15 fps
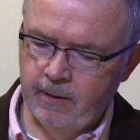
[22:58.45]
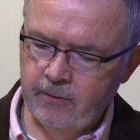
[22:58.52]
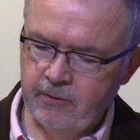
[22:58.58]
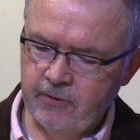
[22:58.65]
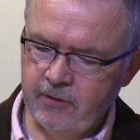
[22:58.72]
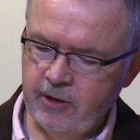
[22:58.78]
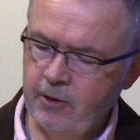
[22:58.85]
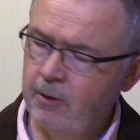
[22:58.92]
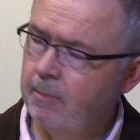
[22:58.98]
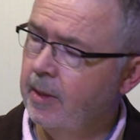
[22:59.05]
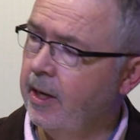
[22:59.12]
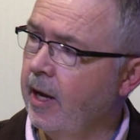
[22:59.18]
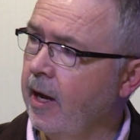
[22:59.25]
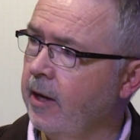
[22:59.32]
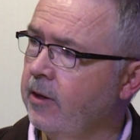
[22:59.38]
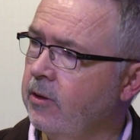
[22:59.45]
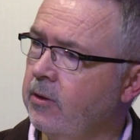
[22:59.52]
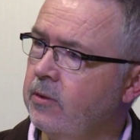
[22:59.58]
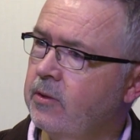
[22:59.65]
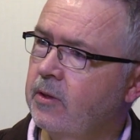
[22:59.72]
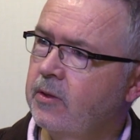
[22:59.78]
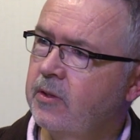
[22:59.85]
As Hillman
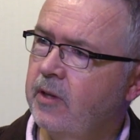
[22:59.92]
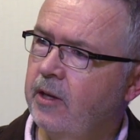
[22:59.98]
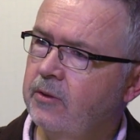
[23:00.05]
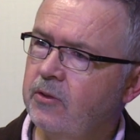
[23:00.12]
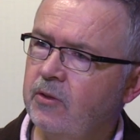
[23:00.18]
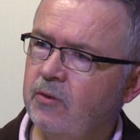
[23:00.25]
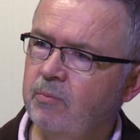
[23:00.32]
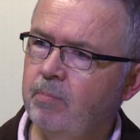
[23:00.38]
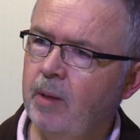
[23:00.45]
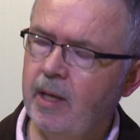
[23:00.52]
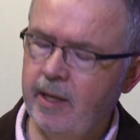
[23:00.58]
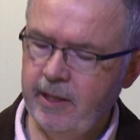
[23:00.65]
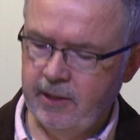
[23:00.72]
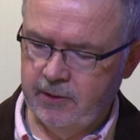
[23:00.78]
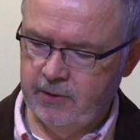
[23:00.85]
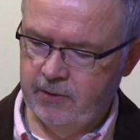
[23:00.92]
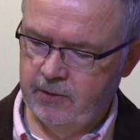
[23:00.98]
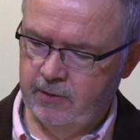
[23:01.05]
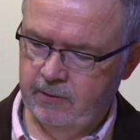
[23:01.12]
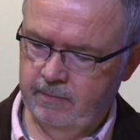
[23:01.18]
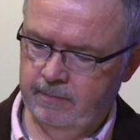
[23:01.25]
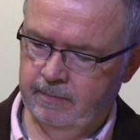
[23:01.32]
argues, a sense of
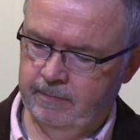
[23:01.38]
place.